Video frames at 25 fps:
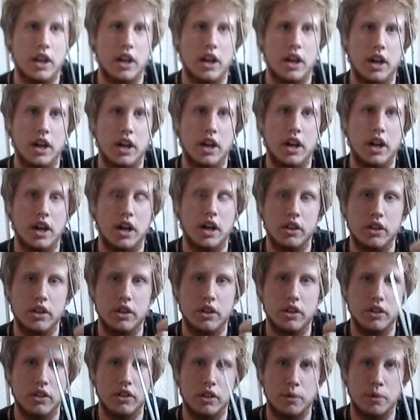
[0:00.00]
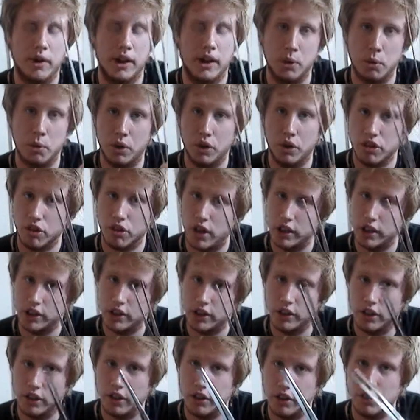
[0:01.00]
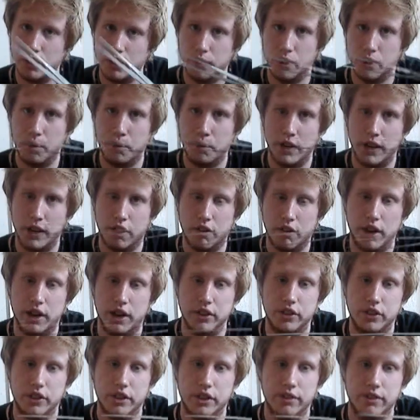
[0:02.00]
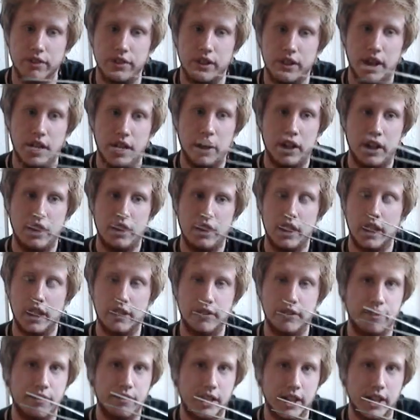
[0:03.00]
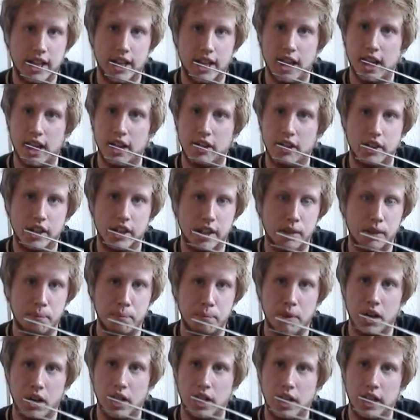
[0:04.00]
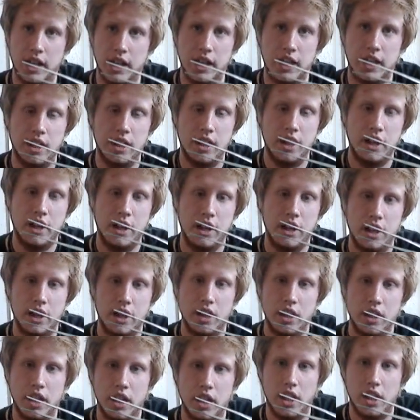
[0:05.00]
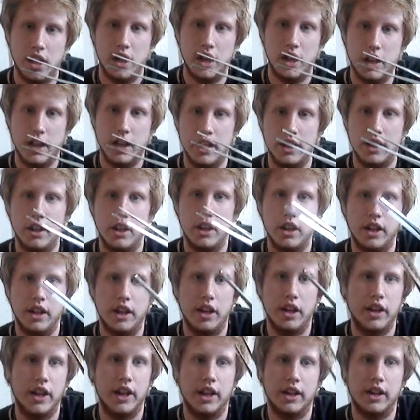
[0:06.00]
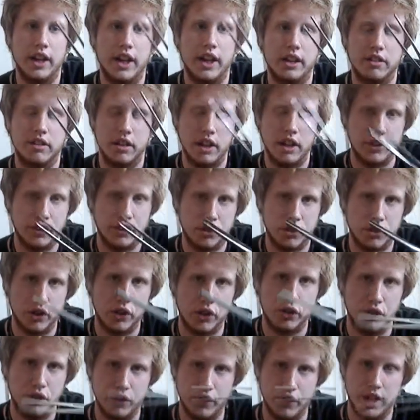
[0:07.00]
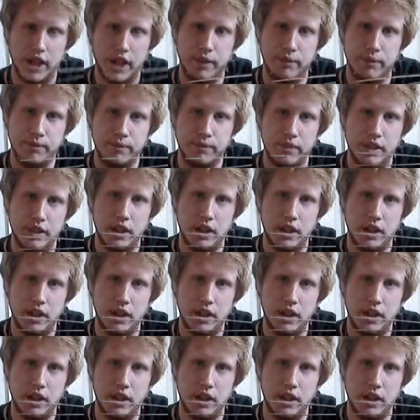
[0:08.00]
Depending on what tarantula you got, some can be aggressive, they can flick hairs, they can bite. At the end of the day, it's less stressful for them.